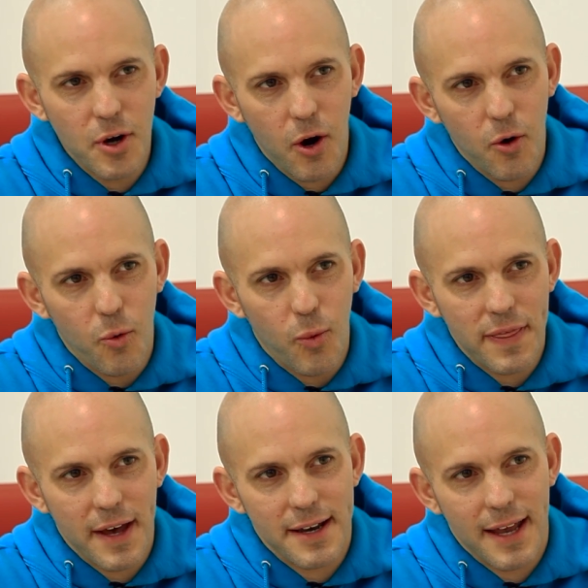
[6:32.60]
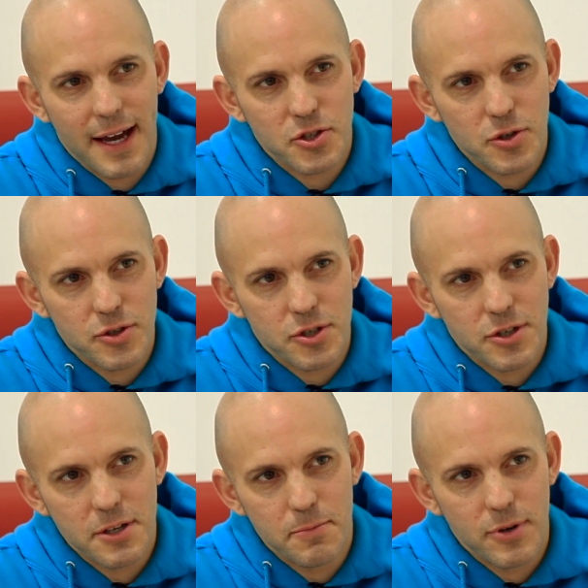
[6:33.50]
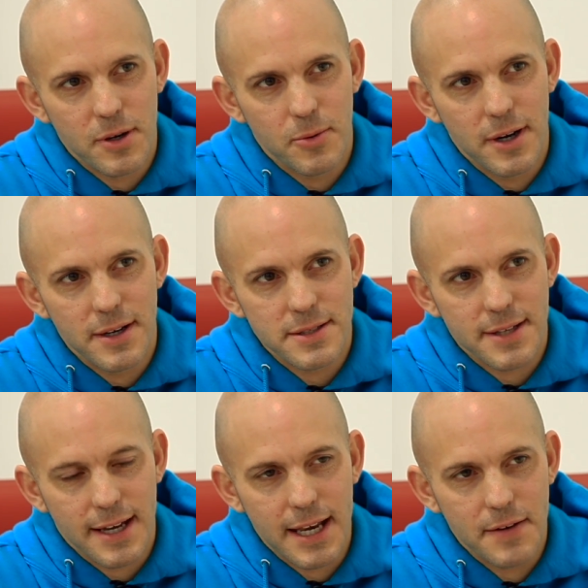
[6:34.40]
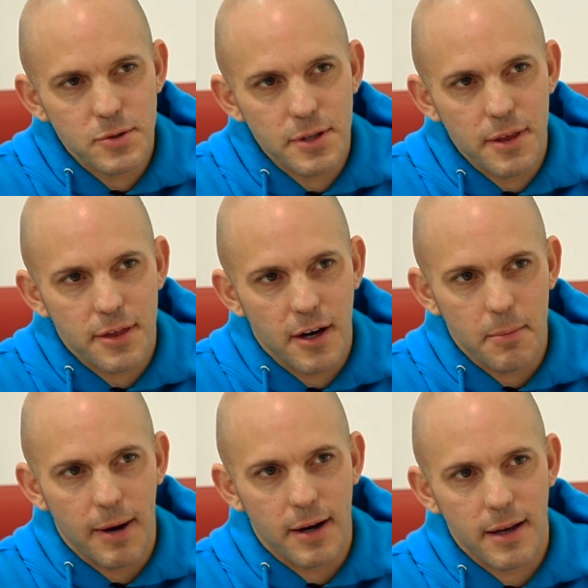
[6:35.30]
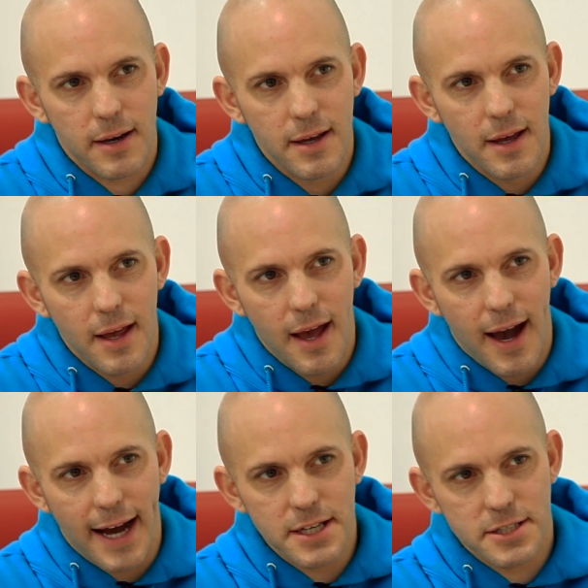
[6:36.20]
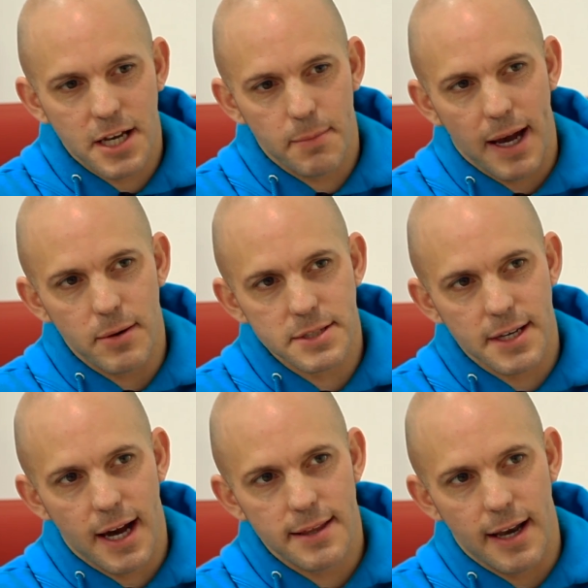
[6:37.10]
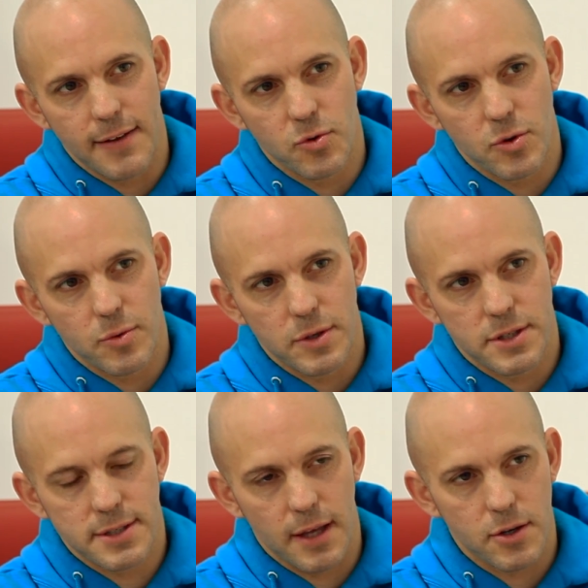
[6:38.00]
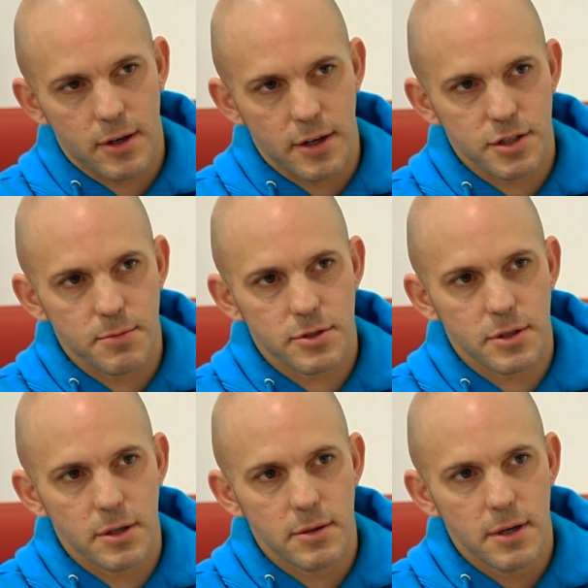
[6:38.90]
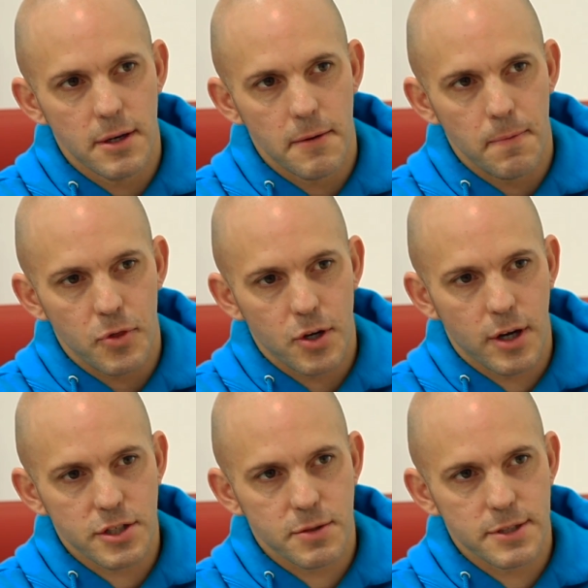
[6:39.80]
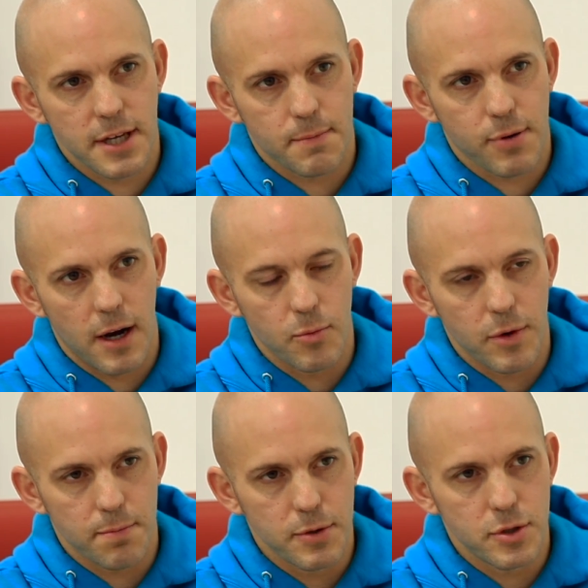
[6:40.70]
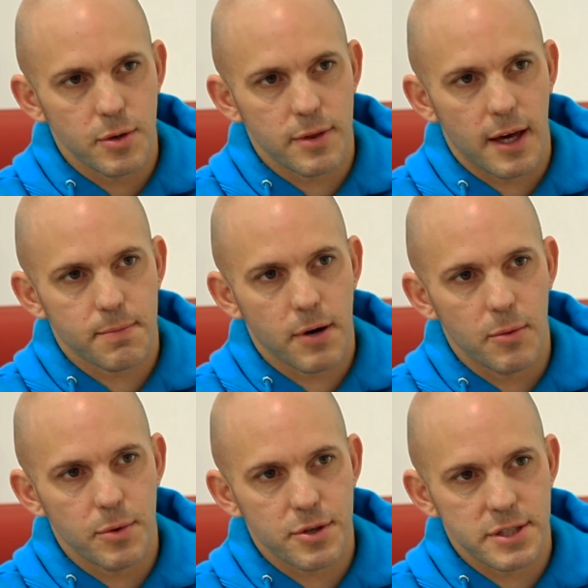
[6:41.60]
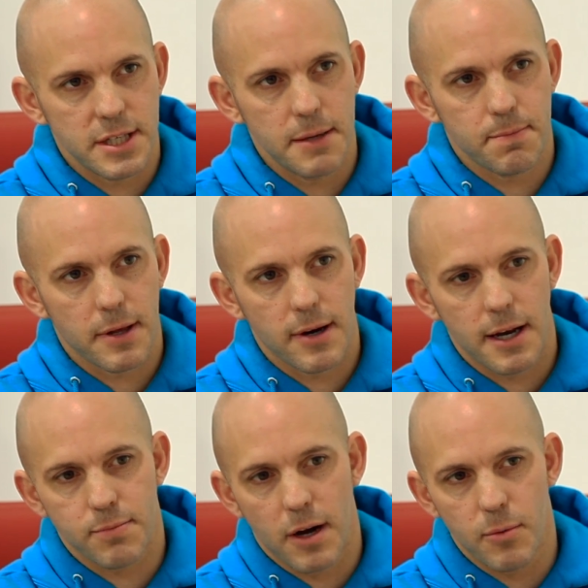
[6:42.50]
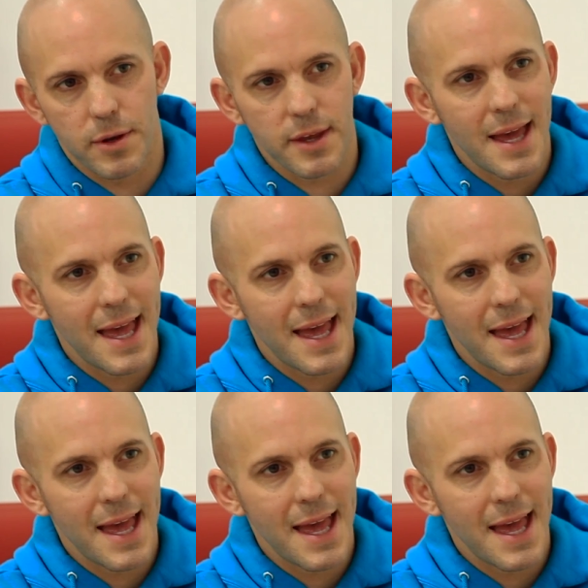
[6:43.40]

know when that actual turning point was. Like, I never really thought about it. I was the guy that everyone would send their customers to. Their customers had a problem with Bluetooth, had a problem with their CD player, had a problem with